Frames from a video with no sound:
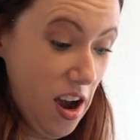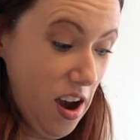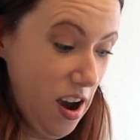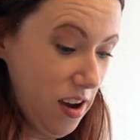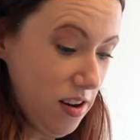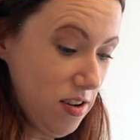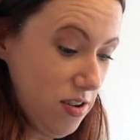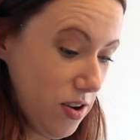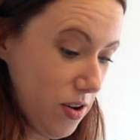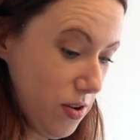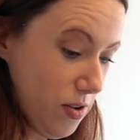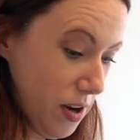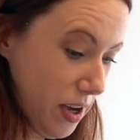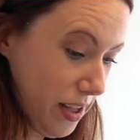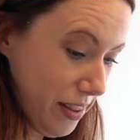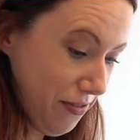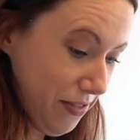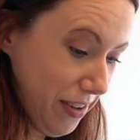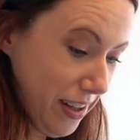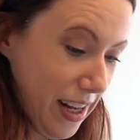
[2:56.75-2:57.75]
I don't know.
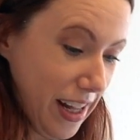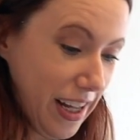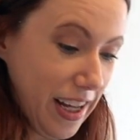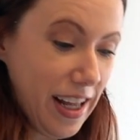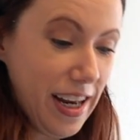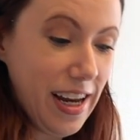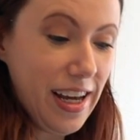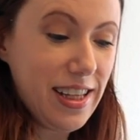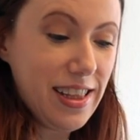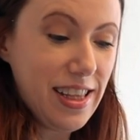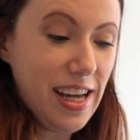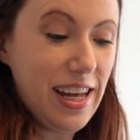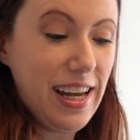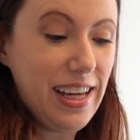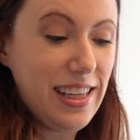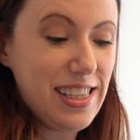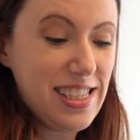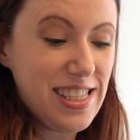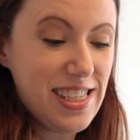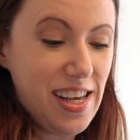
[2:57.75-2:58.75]
I feel like I like I
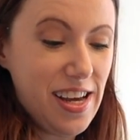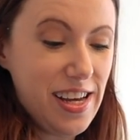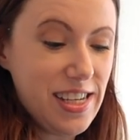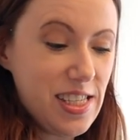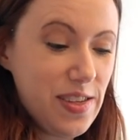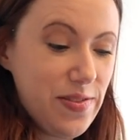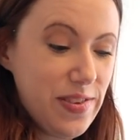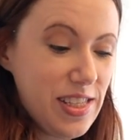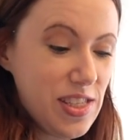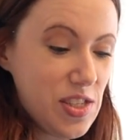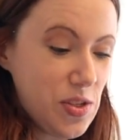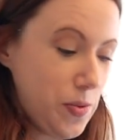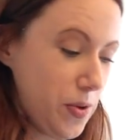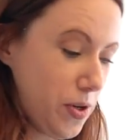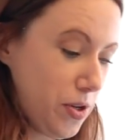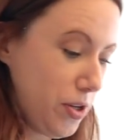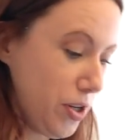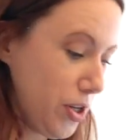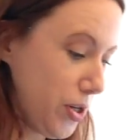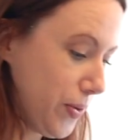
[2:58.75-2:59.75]
like the size of it, so we're
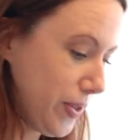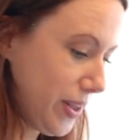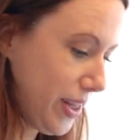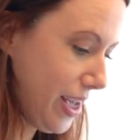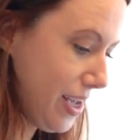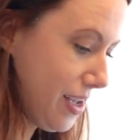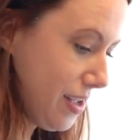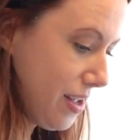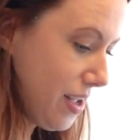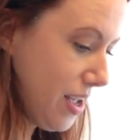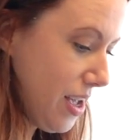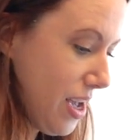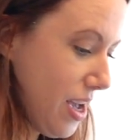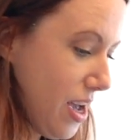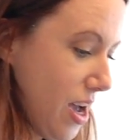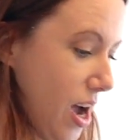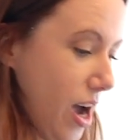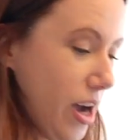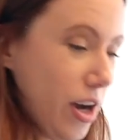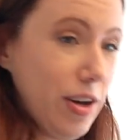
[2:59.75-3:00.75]
gonna go with that.
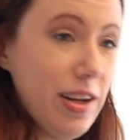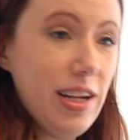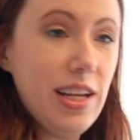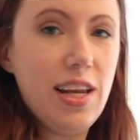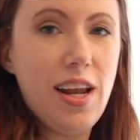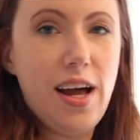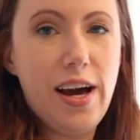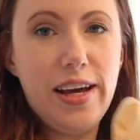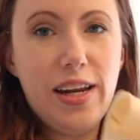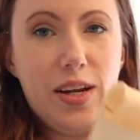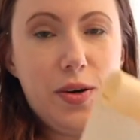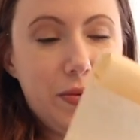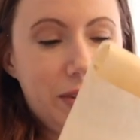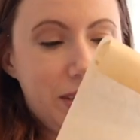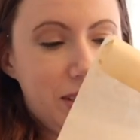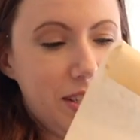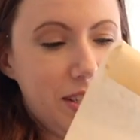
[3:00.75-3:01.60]
I'm gonna line it with